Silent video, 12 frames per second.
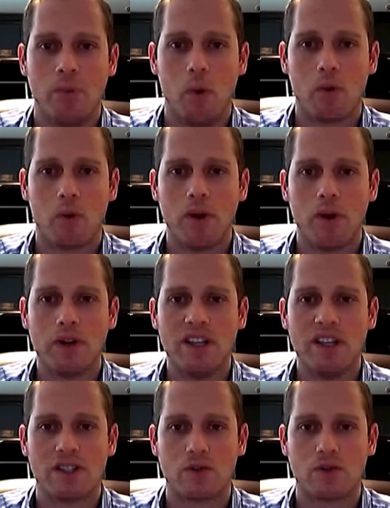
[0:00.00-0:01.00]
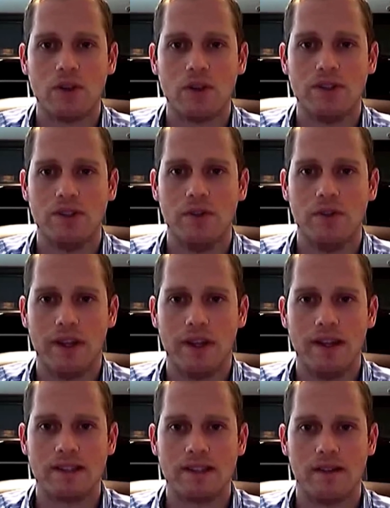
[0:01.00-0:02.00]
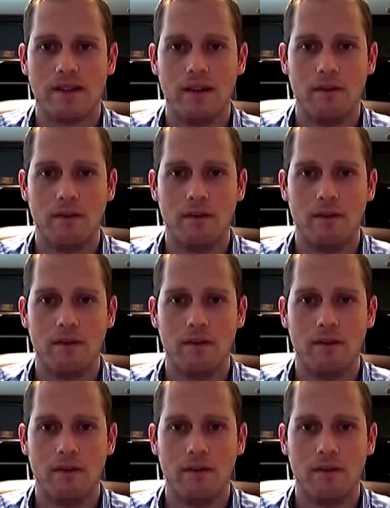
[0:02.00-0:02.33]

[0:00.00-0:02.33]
But what Real Geeks is really doing is